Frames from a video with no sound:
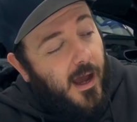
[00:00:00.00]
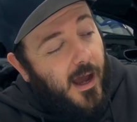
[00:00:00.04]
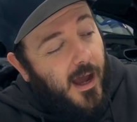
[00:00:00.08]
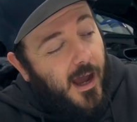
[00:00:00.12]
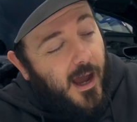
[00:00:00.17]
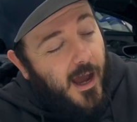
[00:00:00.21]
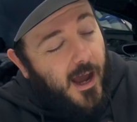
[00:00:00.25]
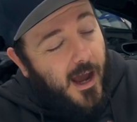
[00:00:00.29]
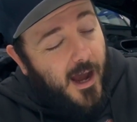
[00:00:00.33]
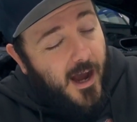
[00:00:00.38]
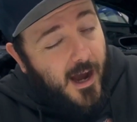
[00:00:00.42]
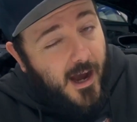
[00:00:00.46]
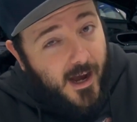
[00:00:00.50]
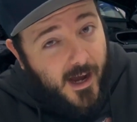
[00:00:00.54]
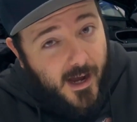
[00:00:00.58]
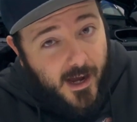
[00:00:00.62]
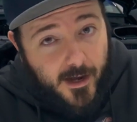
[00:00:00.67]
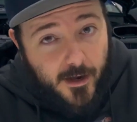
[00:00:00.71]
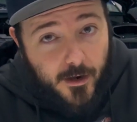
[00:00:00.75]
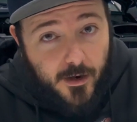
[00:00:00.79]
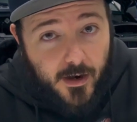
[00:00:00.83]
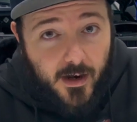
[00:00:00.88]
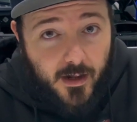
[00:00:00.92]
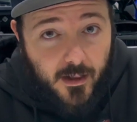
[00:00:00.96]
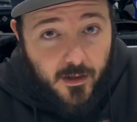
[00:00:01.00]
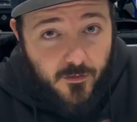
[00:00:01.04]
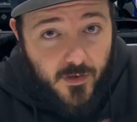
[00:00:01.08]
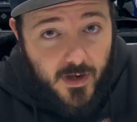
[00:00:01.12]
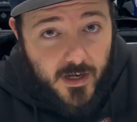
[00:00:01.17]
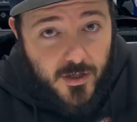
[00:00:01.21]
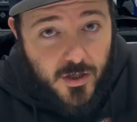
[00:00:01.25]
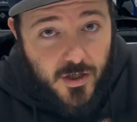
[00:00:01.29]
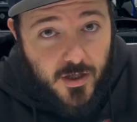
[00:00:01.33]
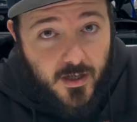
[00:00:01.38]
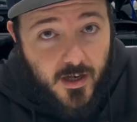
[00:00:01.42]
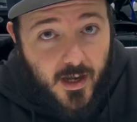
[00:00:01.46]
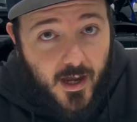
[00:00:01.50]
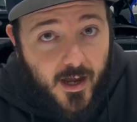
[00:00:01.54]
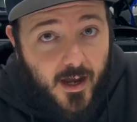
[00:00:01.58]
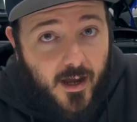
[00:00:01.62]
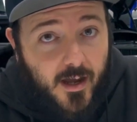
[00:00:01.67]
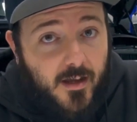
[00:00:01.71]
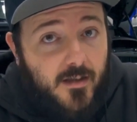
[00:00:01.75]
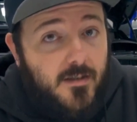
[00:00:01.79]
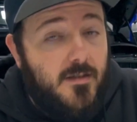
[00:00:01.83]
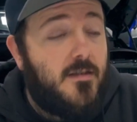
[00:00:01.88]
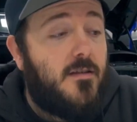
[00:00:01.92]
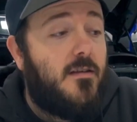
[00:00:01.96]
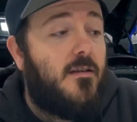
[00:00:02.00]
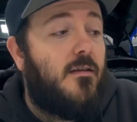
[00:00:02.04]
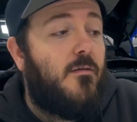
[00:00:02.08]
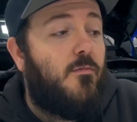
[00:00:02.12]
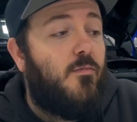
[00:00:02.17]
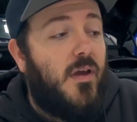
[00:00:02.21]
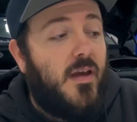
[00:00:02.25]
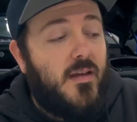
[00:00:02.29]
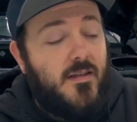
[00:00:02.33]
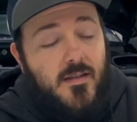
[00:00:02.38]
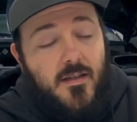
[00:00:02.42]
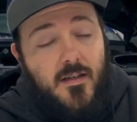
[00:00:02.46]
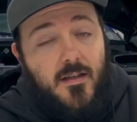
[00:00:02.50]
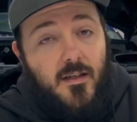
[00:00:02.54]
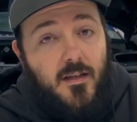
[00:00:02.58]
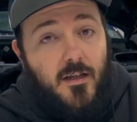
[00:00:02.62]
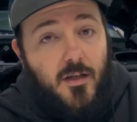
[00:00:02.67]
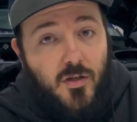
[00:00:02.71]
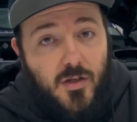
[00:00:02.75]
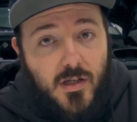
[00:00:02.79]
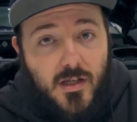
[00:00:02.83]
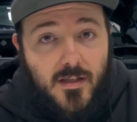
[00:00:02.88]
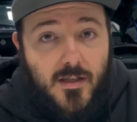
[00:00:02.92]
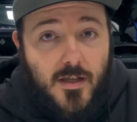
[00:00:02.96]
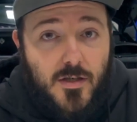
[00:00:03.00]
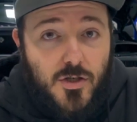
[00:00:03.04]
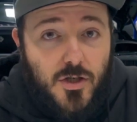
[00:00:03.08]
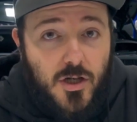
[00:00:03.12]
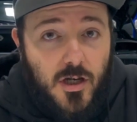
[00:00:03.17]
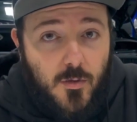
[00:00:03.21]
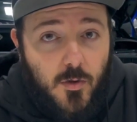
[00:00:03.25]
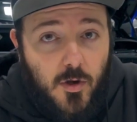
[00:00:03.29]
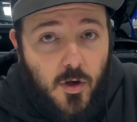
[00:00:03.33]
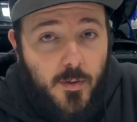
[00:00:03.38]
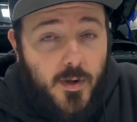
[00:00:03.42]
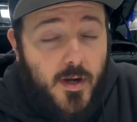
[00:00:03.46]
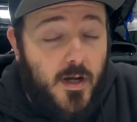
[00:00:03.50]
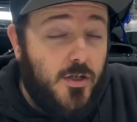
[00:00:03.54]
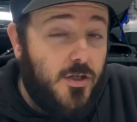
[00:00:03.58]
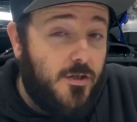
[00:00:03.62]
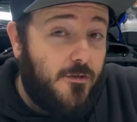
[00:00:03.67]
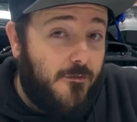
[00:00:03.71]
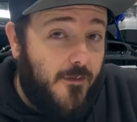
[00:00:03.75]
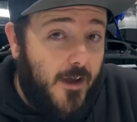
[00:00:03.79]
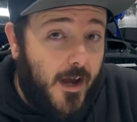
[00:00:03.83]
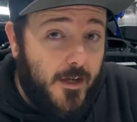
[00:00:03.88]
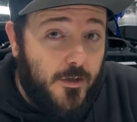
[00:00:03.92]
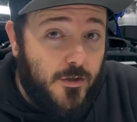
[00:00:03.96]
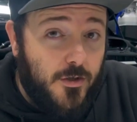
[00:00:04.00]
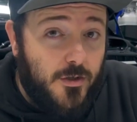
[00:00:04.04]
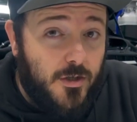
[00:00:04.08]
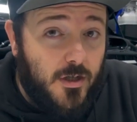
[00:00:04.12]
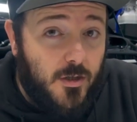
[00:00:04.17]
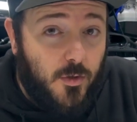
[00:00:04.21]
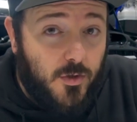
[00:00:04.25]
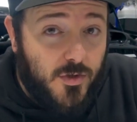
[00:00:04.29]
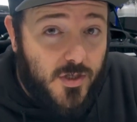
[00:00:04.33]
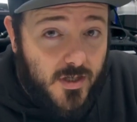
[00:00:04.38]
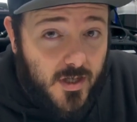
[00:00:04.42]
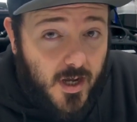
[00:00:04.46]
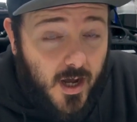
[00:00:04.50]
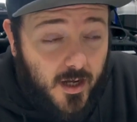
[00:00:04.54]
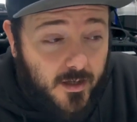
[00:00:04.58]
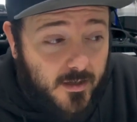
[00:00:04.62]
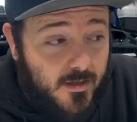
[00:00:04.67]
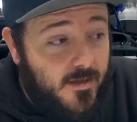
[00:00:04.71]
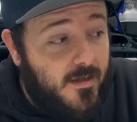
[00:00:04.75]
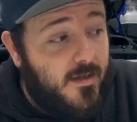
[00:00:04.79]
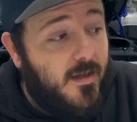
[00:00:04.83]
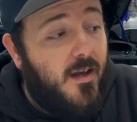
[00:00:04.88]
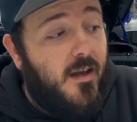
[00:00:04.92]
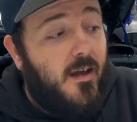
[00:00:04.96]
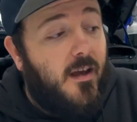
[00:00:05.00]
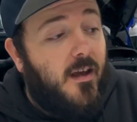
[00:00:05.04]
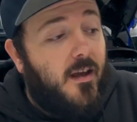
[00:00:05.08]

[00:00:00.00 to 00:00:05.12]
Higher elevation, guys. Basically, you need this turbo because your factory turbo sucks.